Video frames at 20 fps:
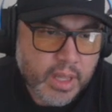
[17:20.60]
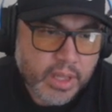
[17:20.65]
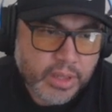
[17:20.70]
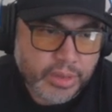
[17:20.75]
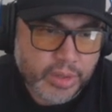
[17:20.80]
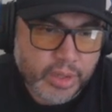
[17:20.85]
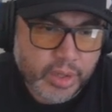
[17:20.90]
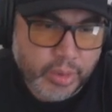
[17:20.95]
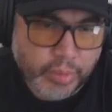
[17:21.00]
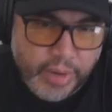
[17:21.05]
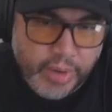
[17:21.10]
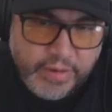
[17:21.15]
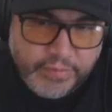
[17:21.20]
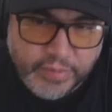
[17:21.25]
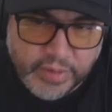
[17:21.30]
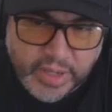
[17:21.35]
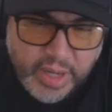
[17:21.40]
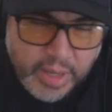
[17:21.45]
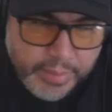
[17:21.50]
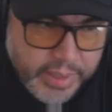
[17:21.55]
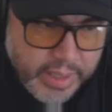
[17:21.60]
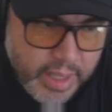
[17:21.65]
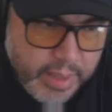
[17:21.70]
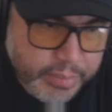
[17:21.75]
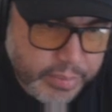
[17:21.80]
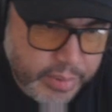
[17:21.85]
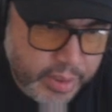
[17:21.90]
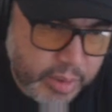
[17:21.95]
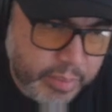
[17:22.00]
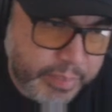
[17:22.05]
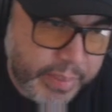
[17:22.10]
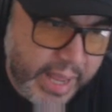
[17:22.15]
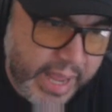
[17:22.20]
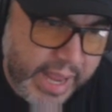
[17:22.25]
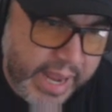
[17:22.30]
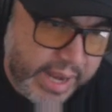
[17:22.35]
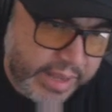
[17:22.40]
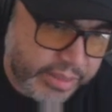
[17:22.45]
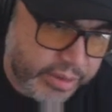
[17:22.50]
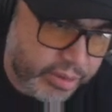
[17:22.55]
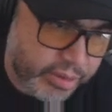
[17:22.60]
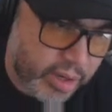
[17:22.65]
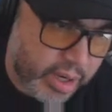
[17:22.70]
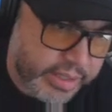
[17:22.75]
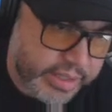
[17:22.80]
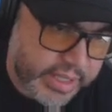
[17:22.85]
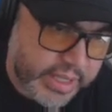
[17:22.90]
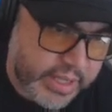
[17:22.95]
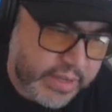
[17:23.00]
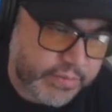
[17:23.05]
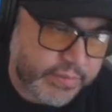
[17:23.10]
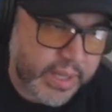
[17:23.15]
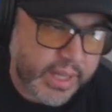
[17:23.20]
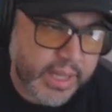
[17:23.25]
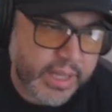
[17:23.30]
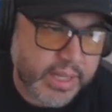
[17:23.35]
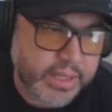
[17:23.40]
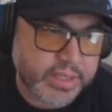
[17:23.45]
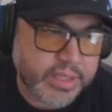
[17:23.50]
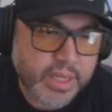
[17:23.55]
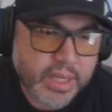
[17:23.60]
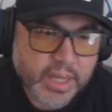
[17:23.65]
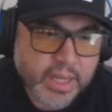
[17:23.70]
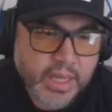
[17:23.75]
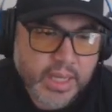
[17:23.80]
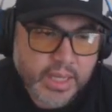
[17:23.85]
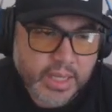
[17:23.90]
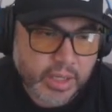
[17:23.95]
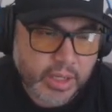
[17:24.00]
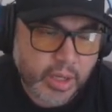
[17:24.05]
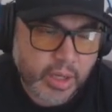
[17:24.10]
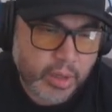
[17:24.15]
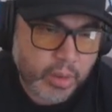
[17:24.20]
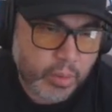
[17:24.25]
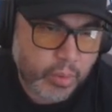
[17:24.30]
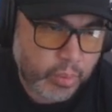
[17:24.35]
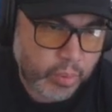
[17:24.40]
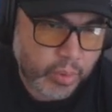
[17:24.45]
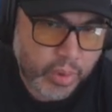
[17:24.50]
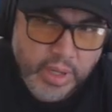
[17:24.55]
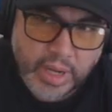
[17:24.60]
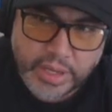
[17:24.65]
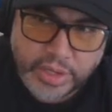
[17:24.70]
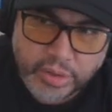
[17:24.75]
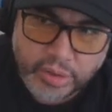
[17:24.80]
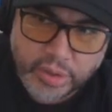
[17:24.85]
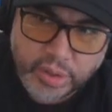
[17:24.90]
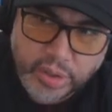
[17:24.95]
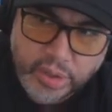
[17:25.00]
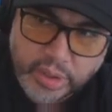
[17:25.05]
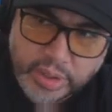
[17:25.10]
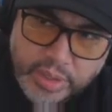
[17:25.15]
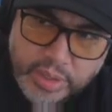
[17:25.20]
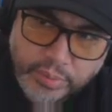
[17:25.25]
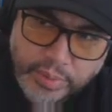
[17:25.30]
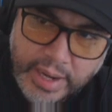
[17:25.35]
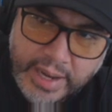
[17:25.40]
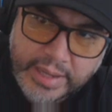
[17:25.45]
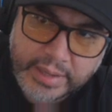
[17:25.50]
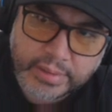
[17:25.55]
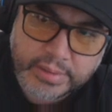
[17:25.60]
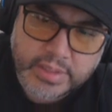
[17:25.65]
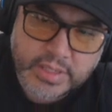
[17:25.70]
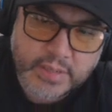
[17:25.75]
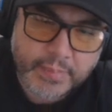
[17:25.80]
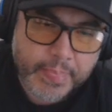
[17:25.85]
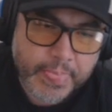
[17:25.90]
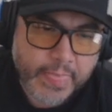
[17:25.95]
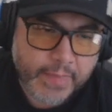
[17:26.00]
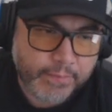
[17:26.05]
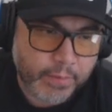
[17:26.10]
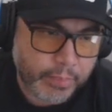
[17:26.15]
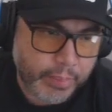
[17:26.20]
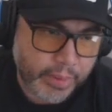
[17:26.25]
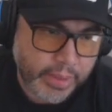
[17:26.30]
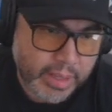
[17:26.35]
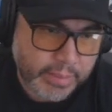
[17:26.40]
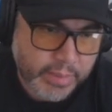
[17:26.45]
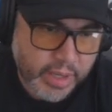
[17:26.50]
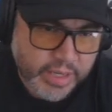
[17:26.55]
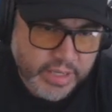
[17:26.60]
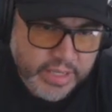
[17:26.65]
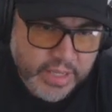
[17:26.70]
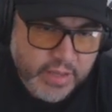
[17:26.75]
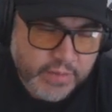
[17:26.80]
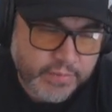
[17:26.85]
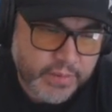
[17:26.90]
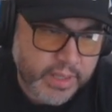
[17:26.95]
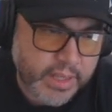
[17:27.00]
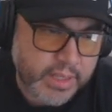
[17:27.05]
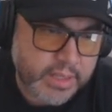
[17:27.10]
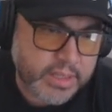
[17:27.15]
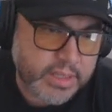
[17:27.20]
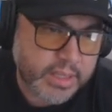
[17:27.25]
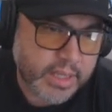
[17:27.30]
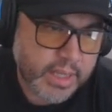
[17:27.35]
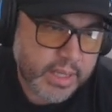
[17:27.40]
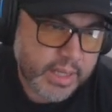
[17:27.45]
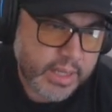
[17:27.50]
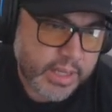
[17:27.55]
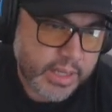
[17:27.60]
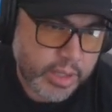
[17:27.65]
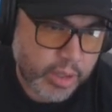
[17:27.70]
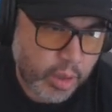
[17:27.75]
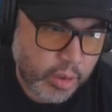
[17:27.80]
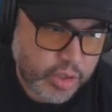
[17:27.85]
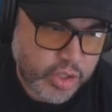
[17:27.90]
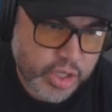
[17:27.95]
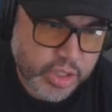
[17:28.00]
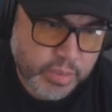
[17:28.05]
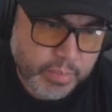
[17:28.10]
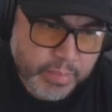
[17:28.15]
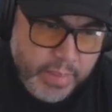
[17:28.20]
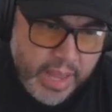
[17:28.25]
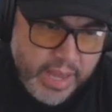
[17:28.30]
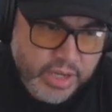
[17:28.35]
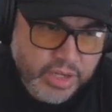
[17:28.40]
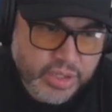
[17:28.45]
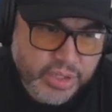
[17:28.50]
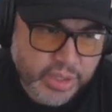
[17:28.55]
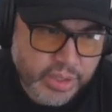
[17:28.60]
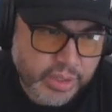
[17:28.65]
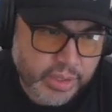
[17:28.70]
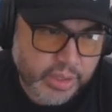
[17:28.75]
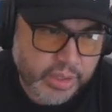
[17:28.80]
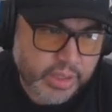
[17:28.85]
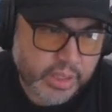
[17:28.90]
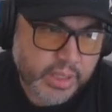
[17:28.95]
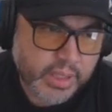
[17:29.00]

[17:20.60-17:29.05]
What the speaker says: they're great for coming up. They're a pain. They're on defense. In your early rounds, if you're putting them on defense, just make sure